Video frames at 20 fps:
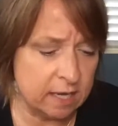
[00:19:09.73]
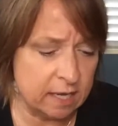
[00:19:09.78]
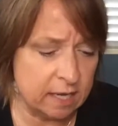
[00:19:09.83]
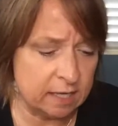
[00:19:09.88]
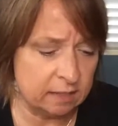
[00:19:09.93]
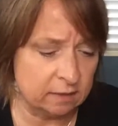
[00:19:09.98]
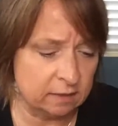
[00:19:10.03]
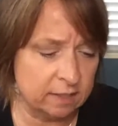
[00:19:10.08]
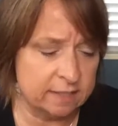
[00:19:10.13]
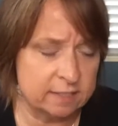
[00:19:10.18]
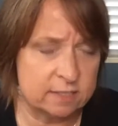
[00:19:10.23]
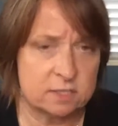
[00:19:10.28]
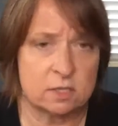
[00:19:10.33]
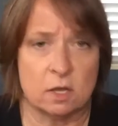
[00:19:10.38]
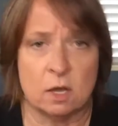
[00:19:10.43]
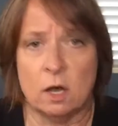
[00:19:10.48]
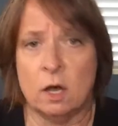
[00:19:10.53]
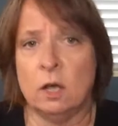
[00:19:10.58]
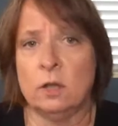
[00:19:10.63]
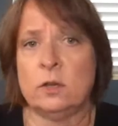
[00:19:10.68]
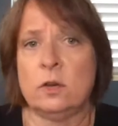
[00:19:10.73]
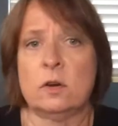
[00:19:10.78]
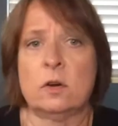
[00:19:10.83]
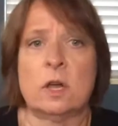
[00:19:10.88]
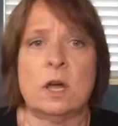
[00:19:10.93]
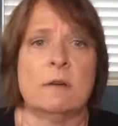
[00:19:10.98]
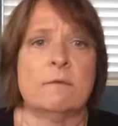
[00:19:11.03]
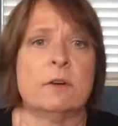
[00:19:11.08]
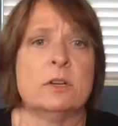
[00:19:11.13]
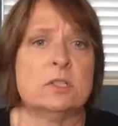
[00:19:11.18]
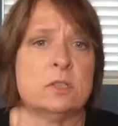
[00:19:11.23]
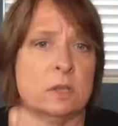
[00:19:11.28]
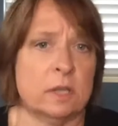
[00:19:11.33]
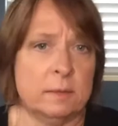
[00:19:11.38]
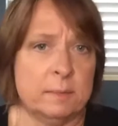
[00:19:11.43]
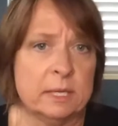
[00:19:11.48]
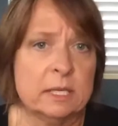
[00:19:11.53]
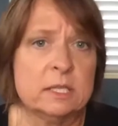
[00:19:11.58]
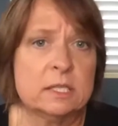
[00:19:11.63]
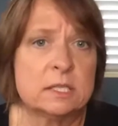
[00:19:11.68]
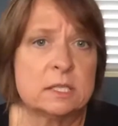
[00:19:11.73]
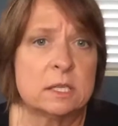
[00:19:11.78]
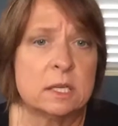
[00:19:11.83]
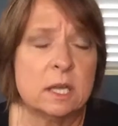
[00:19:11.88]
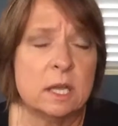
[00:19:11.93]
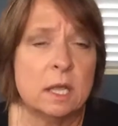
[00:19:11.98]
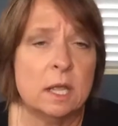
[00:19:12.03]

and it lists all your coverage limits.